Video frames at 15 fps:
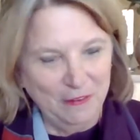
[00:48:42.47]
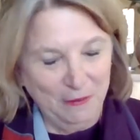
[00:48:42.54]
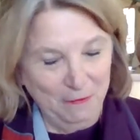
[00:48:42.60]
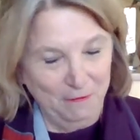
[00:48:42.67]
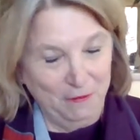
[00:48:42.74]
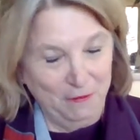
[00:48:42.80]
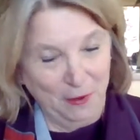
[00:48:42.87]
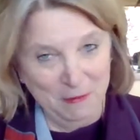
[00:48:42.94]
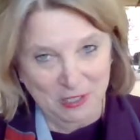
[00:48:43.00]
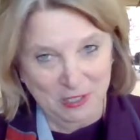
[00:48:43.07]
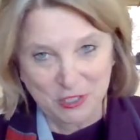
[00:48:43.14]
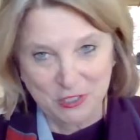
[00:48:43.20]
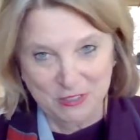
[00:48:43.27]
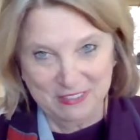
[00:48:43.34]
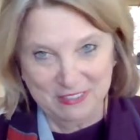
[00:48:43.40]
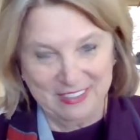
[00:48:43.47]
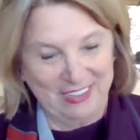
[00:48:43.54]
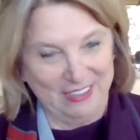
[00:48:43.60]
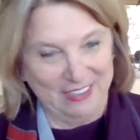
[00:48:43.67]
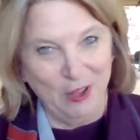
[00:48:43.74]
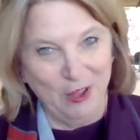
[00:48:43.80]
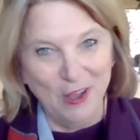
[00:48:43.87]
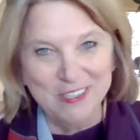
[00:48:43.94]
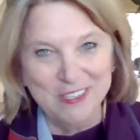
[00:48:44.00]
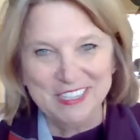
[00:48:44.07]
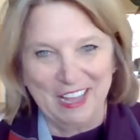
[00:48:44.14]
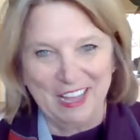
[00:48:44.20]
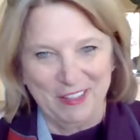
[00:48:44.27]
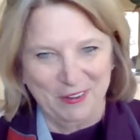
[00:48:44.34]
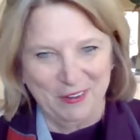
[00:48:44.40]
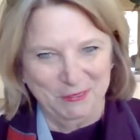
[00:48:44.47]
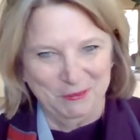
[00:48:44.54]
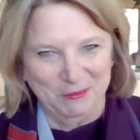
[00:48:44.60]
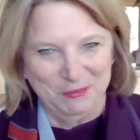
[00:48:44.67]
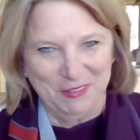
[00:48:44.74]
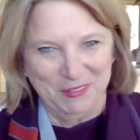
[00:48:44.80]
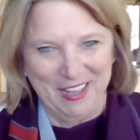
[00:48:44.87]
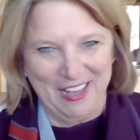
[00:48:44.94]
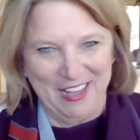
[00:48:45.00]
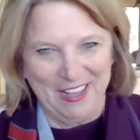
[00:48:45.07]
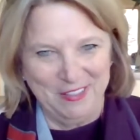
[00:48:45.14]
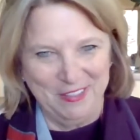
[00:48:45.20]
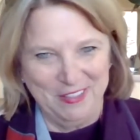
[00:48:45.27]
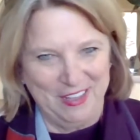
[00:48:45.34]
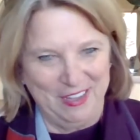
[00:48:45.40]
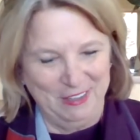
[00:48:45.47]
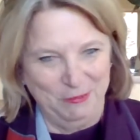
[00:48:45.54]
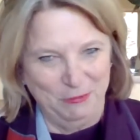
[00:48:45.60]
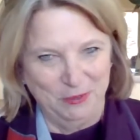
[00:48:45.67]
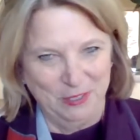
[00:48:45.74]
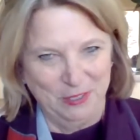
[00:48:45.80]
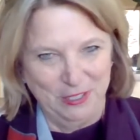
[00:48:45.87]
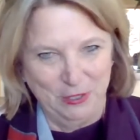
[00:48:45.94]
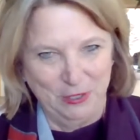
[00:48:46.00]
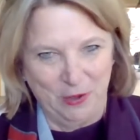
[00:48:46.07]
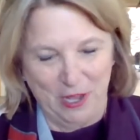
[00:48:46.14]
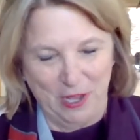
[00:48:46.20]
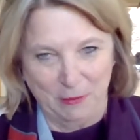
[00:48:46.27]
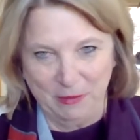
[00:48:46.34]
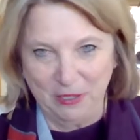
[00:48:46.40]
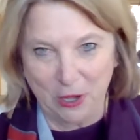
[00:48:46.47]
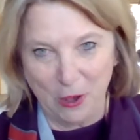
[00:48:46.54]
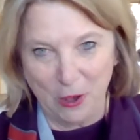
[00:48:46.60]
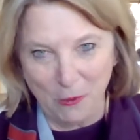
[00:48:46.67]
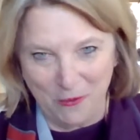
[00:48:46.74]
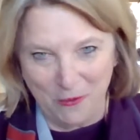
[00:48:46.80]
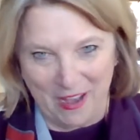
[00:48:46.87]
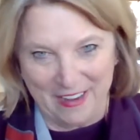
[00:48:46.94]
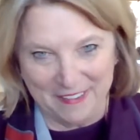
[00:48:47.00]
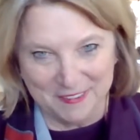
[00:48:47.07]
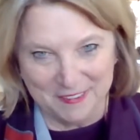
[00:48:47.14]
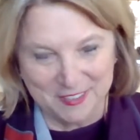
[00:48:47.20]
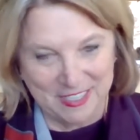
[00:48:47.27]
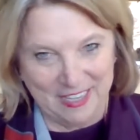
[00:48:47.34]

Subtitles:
very much get along together, and they really know how to be co-wives.